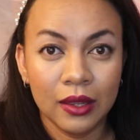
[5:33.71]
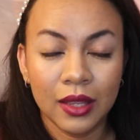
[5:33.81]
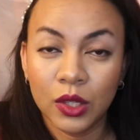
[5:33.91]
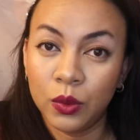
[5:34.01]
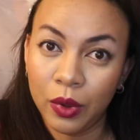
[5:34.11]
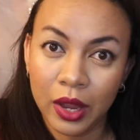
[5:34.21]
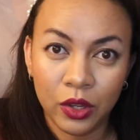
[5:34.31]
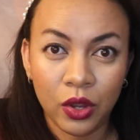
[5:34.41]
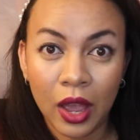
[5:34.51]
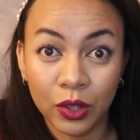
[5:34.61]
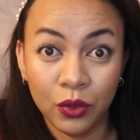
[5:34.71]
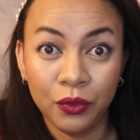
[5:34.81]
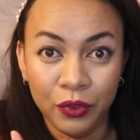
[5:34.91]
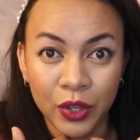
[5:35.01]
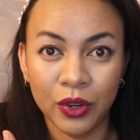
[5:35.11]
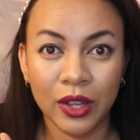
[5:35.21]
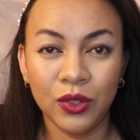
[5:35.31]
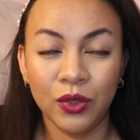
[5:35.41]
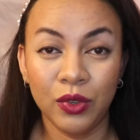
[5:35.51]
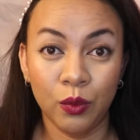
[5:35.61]
That's why you have to figure out
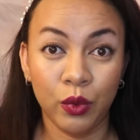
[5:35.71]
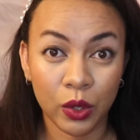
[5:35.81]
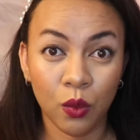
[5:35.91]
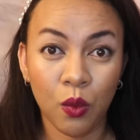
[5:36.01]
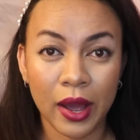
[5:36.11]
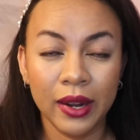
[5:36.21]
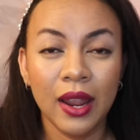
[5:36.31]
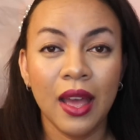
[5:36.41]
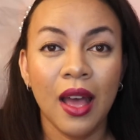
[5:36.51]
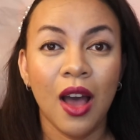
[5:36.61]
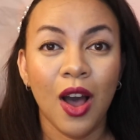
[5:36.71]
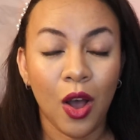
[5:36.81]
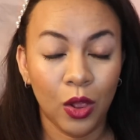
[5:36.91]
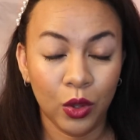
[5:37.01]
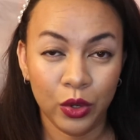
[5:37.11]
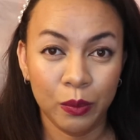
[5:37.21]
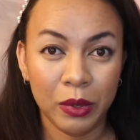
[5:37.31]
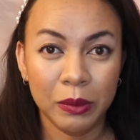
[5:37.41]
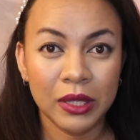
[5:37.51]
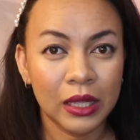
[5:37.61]
during week 1 how long your
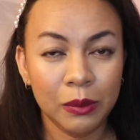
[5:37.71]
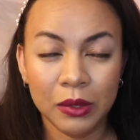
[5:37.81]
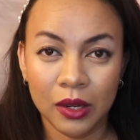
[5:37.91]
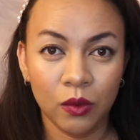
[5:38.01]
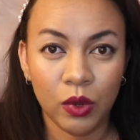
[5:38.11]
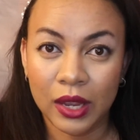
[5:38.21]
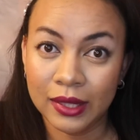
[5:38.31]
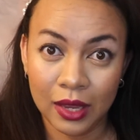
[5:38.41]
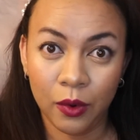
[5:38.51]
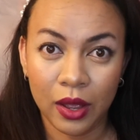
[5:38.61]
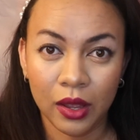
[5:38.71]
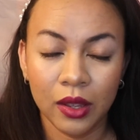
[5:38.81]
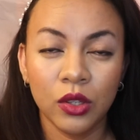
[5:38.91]
baby sleeps and etc.